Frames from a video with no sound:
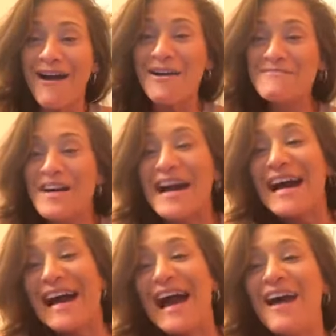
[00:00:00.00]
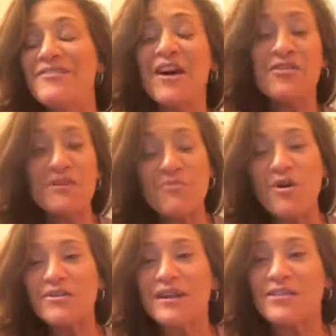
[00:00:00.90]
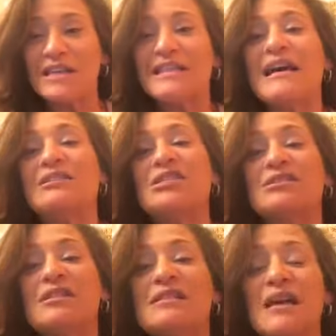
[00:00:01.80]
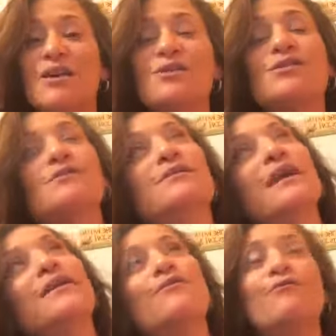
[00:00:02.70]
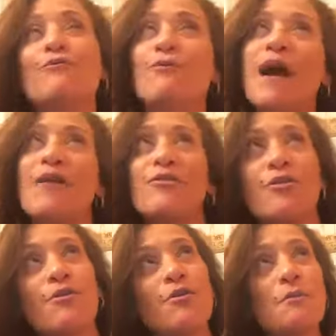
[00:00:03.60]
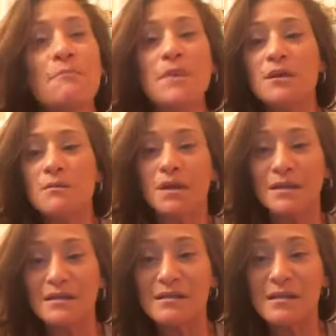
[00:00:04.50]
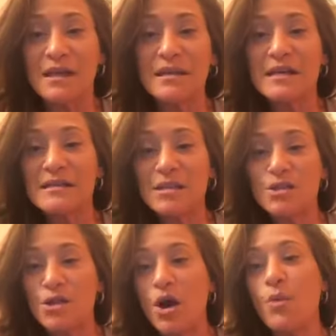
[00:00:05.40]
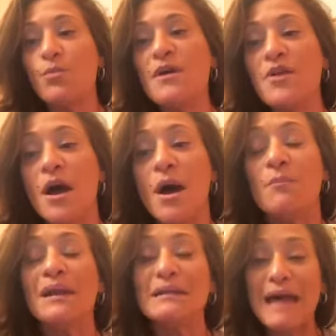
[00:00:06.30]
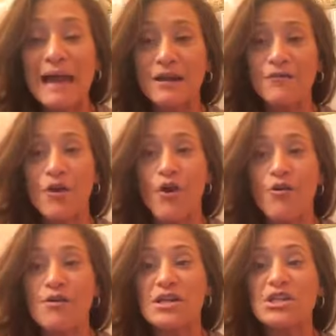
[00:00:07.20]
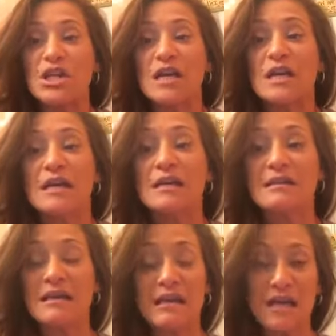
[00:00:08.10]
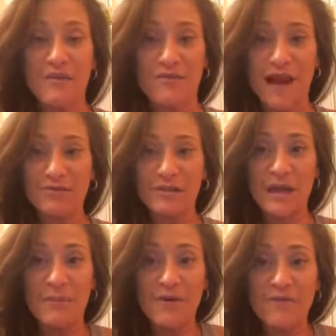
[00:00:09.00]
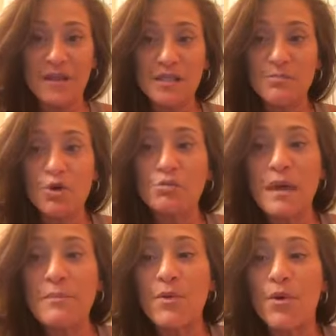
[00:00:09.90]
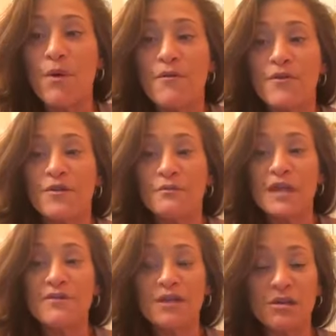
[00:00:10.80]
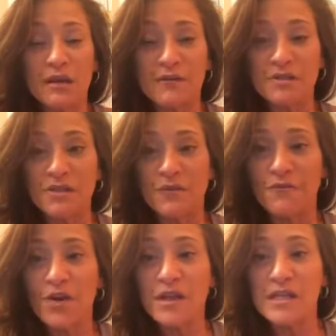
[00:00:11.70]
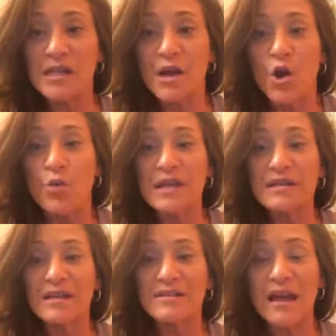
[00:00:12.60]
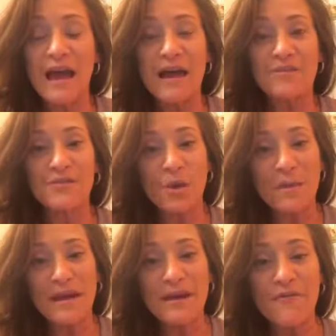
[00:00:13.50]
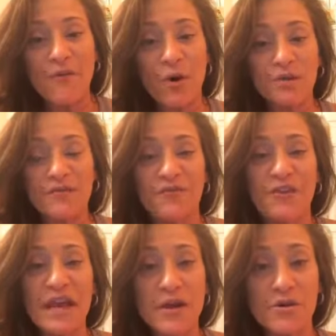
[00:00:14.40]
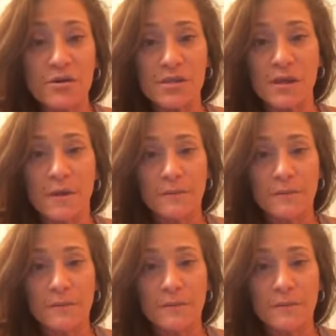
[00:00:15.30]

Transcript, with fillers: um, nothing more, nothing less. This sounds like rather minimalist and easy to cope with, but lack of courage is a key factor that prevents most people from living their lives to the fullest. We tend to have so many false fears